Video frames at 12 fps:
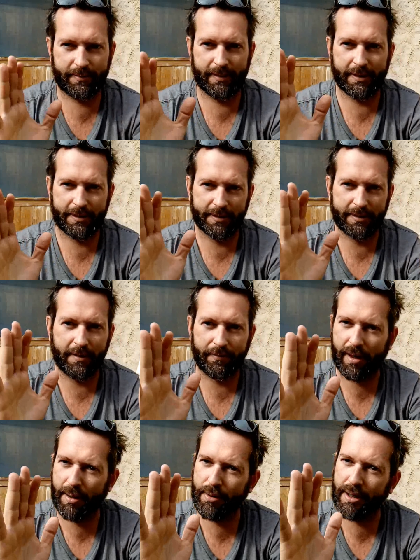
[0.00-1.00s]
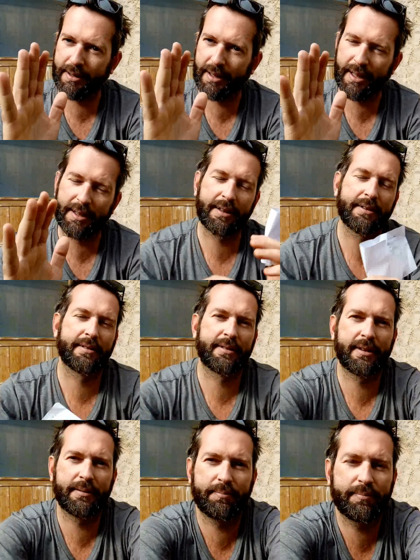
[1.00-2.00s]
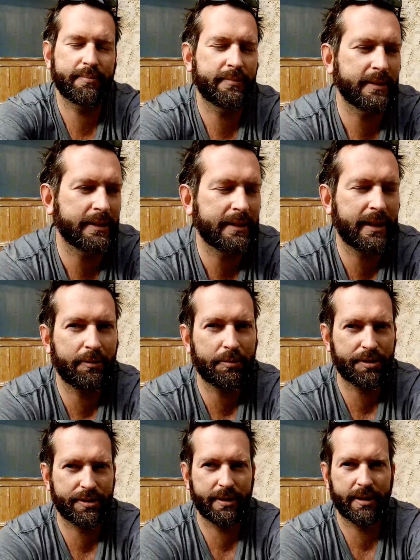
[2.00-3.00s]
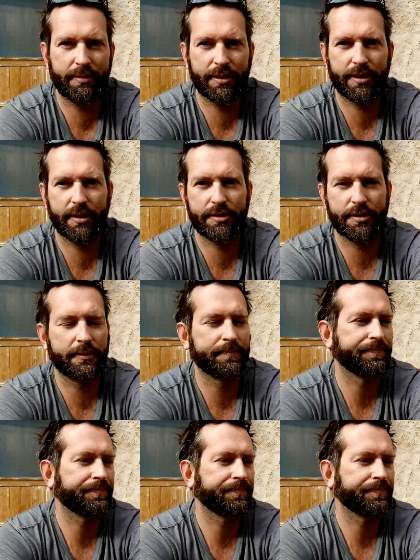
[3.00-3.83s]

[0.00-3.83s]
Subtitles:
it's gonna start vibrating, and then yeah, we'll see what goes on.